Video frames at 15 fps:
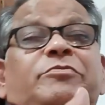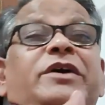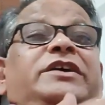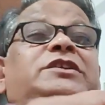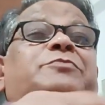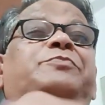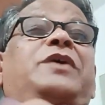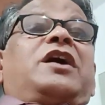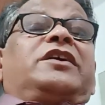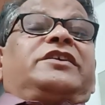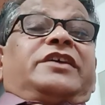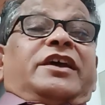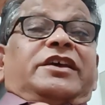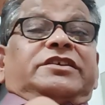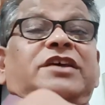the
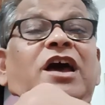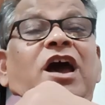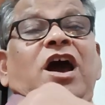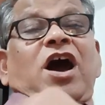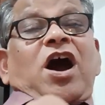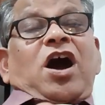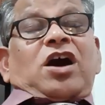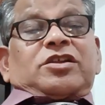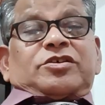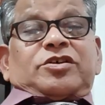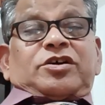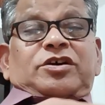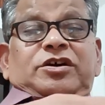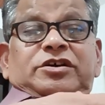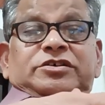parties,
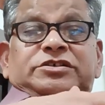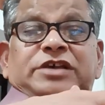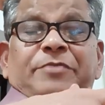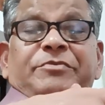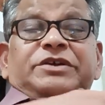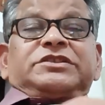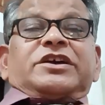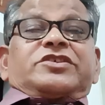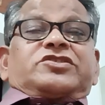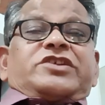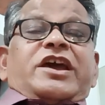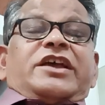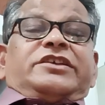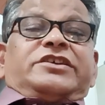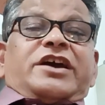or some other
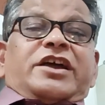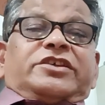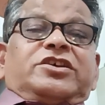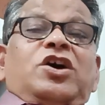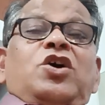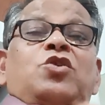strangers